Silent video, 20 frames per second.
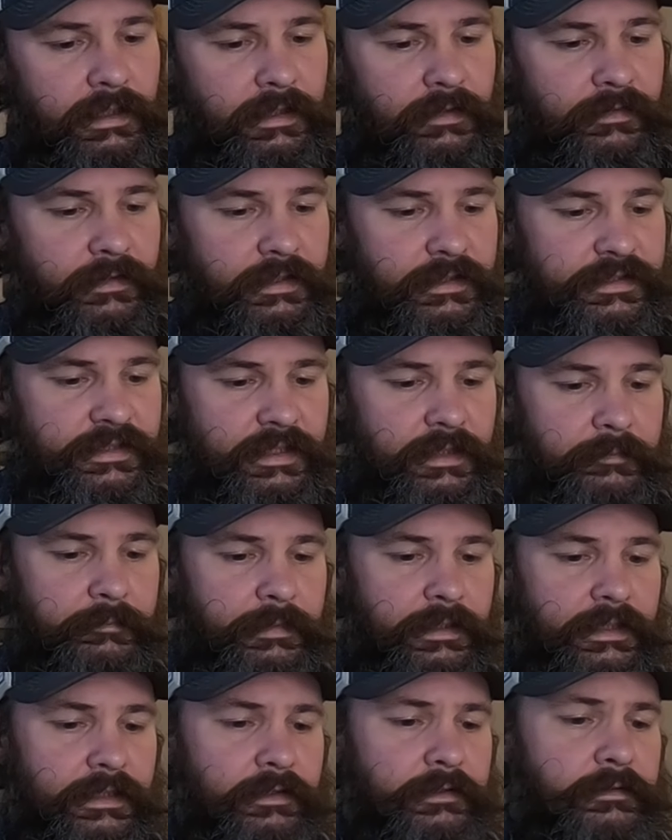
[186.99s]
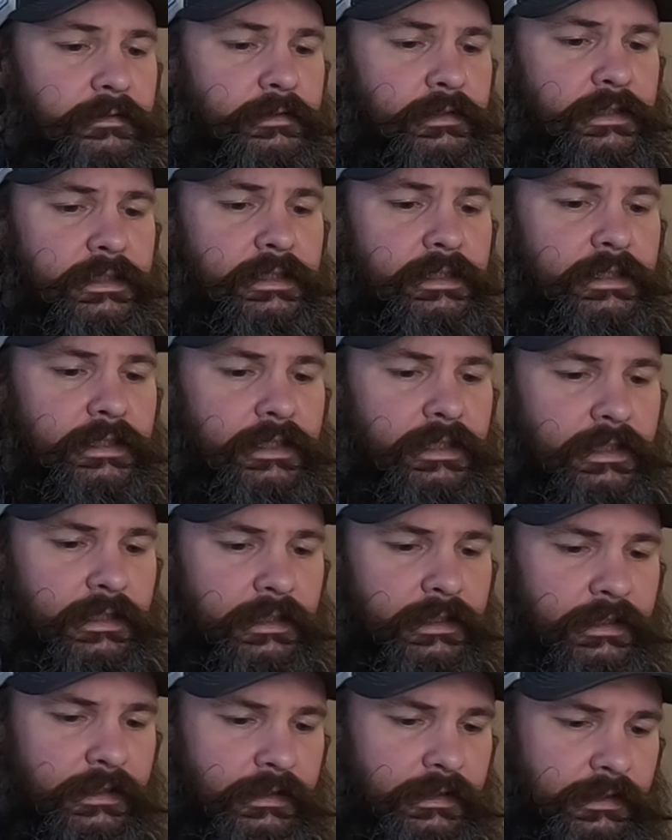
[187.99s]
this can be
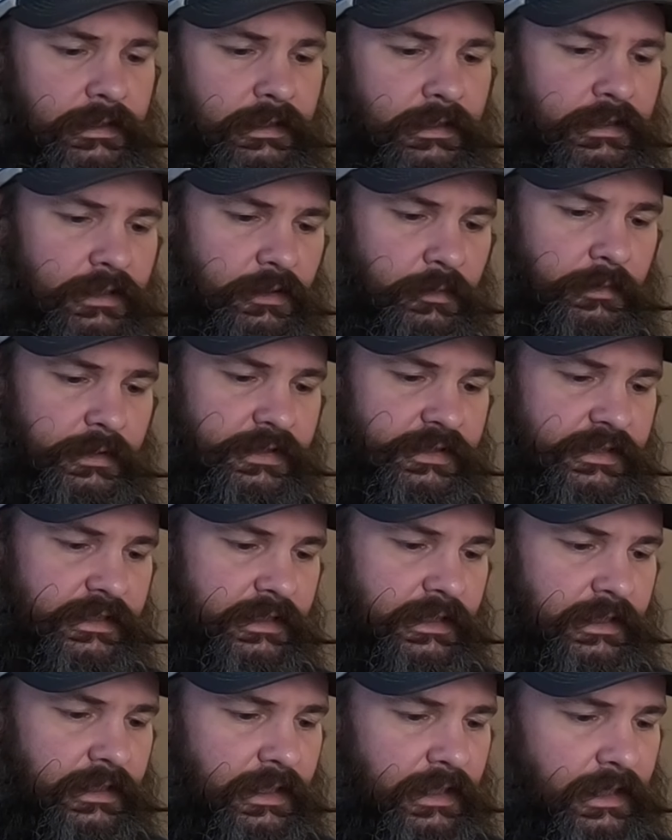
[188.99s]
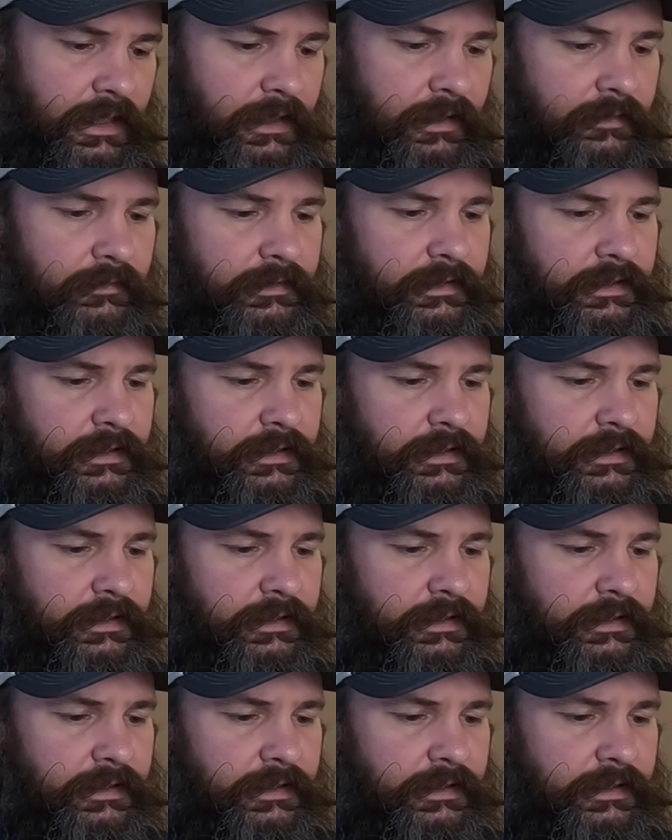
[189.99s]
quite tenuous to get out.